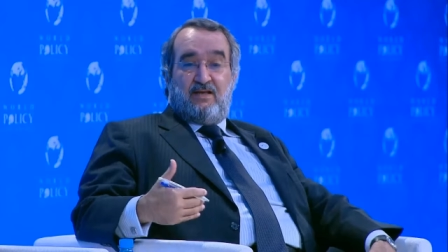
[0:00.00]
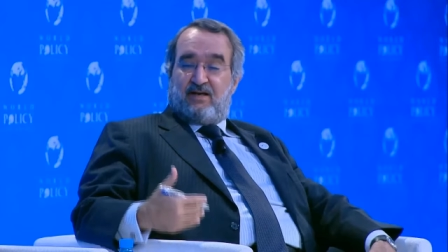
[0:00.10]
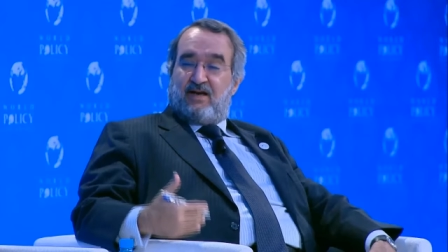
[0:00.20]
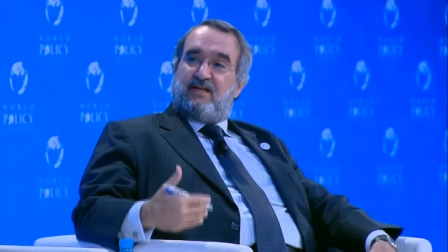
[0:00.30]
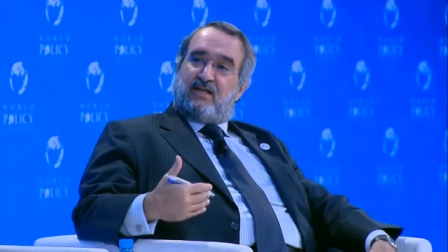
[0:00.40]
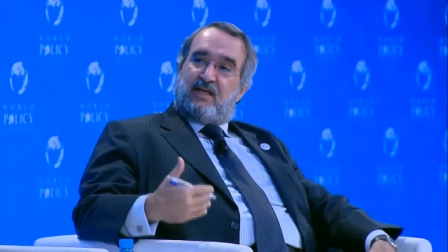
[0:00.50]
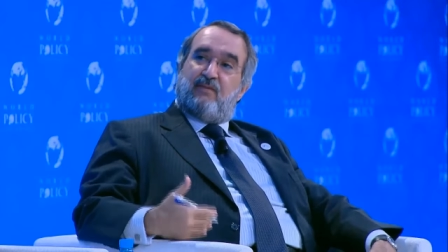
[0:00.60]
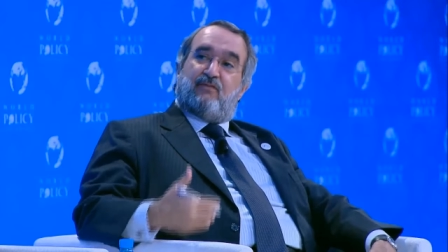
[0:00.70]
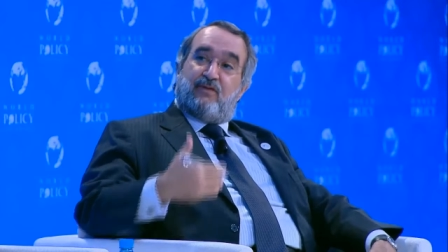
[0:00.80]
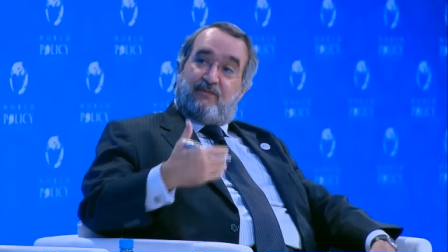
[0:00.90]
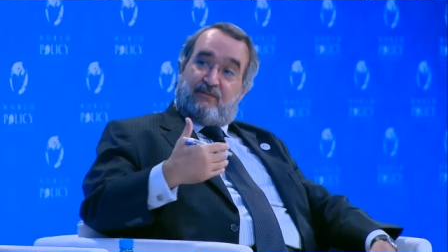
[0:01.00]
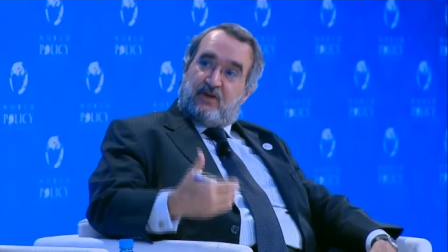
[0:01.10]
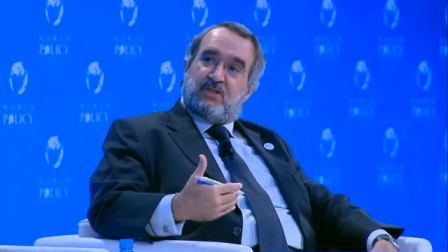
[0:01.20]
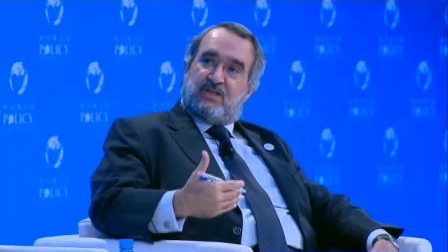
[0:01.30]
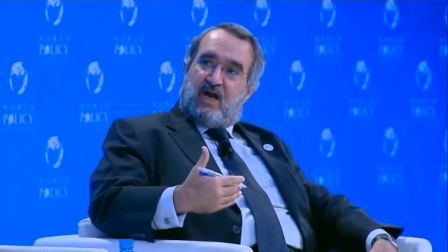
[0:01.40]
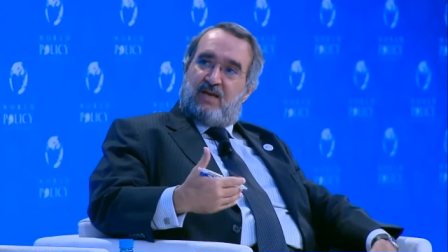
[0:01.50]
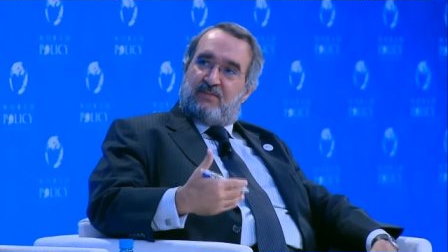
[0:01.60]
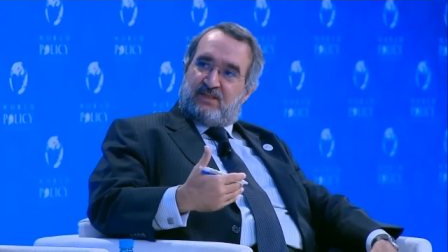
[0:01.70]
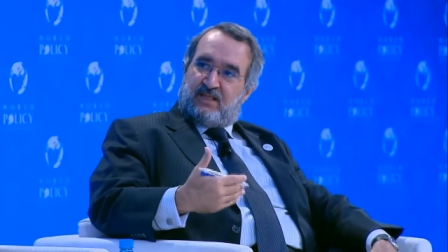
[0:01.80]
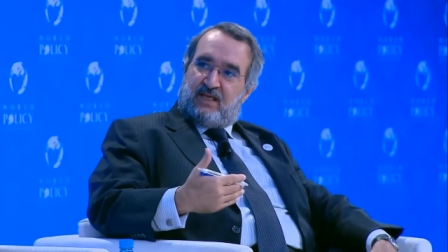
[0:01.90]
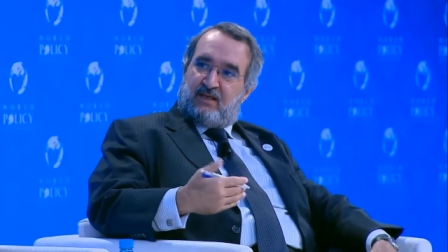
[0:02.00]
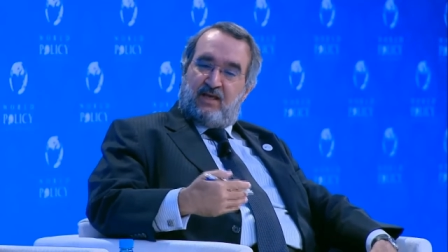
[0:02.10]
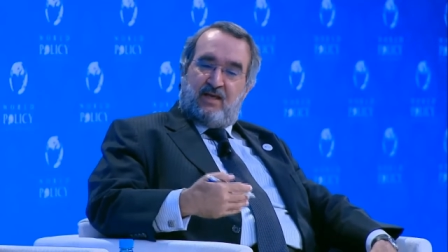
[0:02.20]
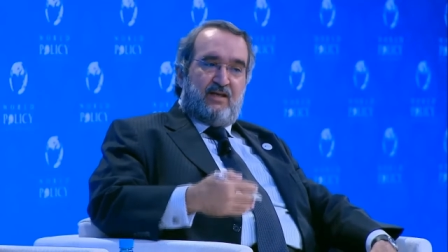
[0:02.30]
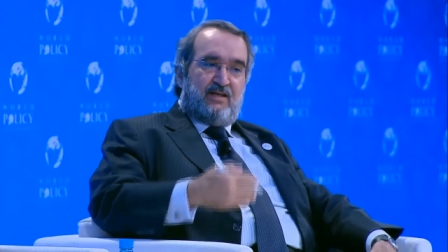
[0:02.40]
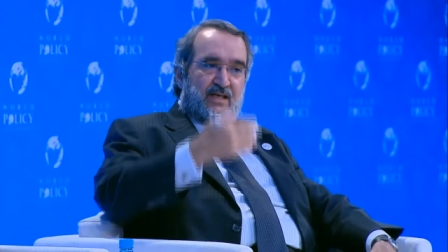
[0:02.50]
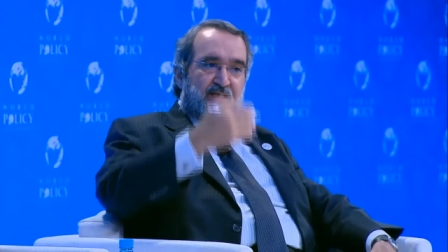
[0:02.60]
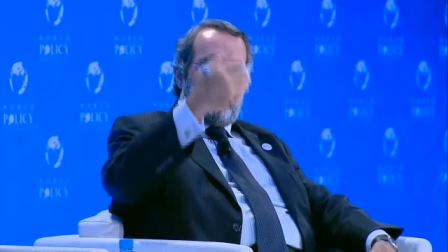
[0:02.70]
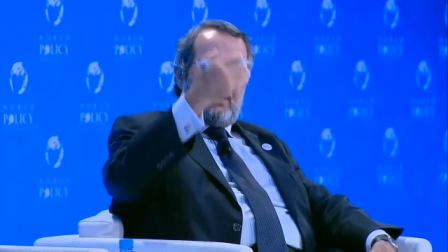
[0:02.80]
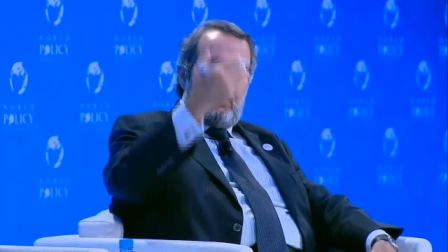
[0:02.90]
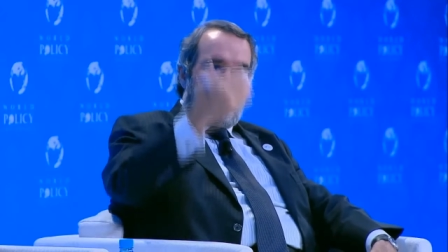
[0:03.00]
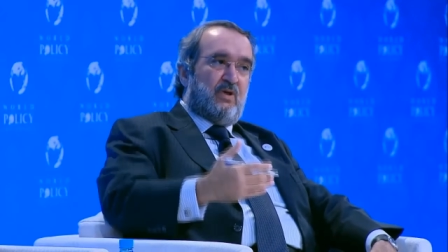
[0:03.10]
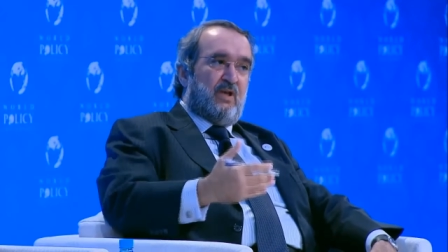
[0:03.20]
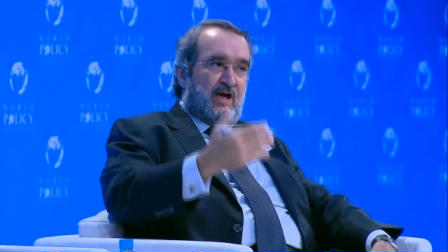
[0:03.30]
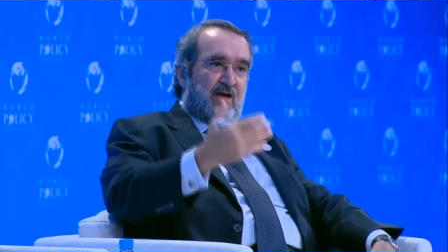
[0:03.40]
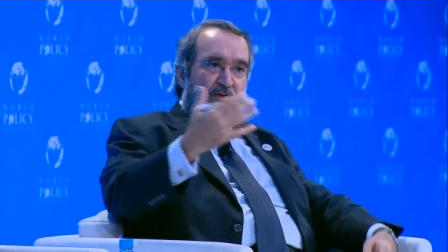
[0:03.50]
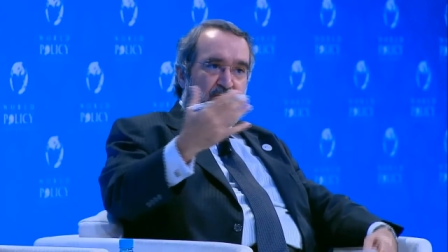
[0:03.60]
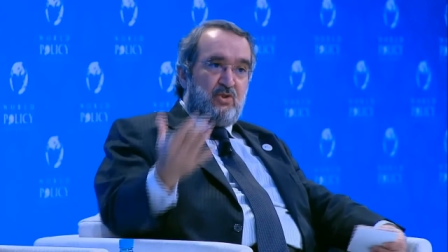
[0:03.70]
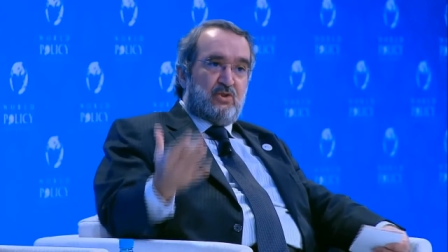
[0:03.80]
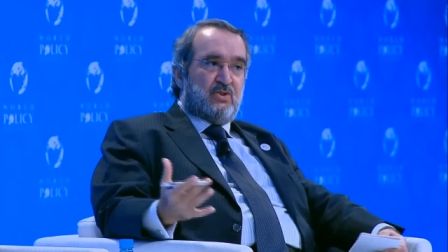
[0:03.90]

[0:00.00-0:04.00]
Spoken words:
Iranian came for the first time saying, yes, we will have a regional